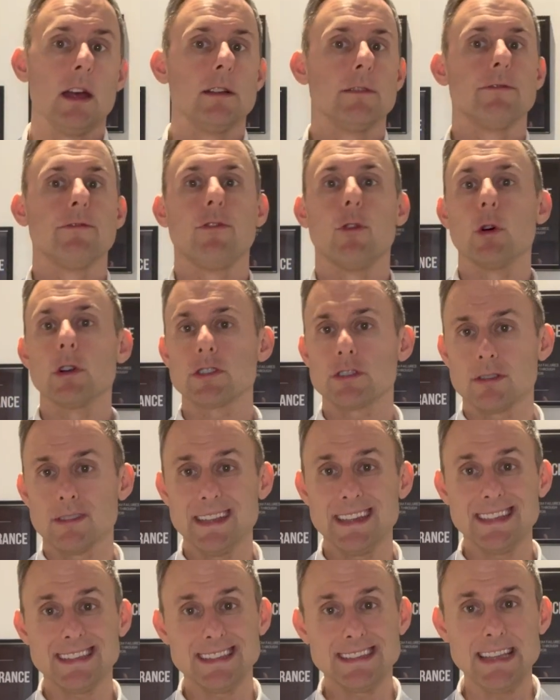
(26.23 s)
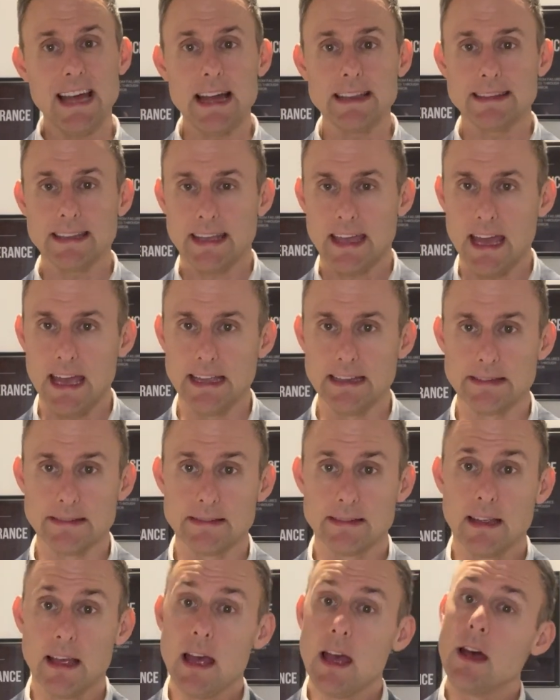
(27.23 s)
Fortunately, it's not the
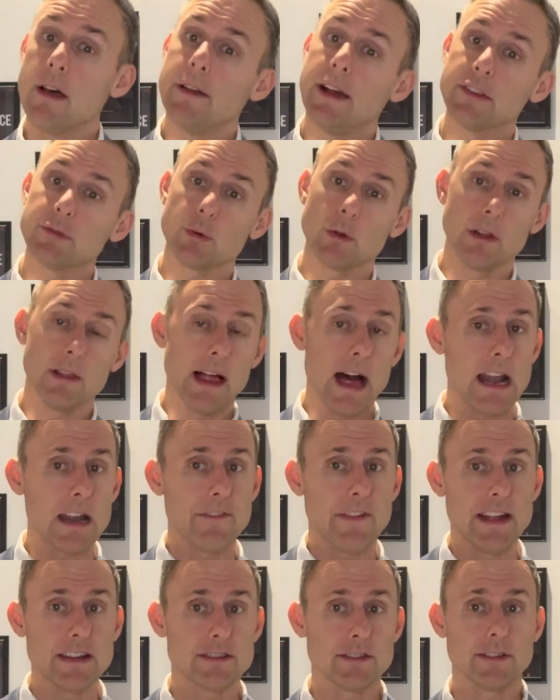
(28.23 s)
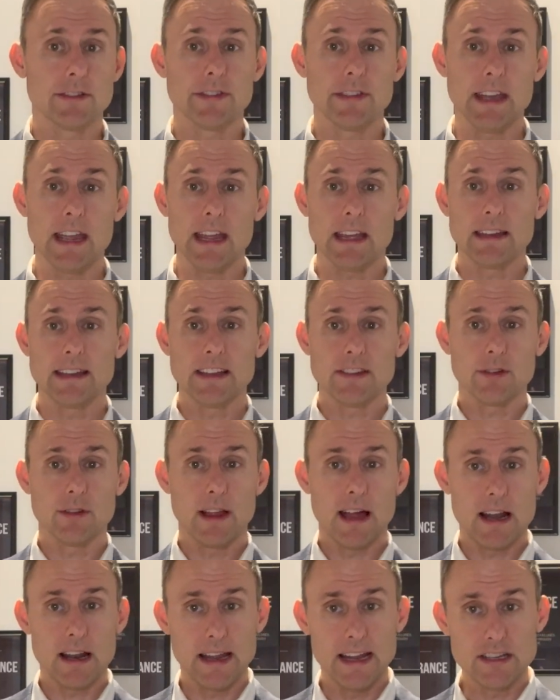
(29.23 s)
case. That's what a lot of agents think, and that's what a
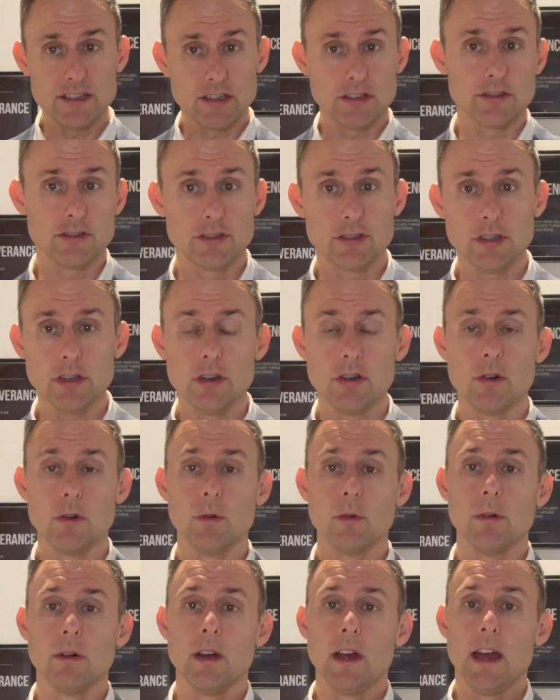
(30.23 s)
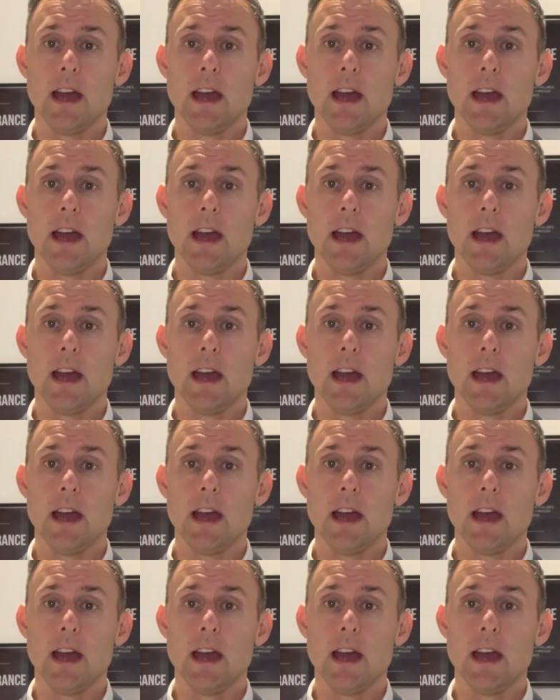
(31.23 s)
lot of agents do,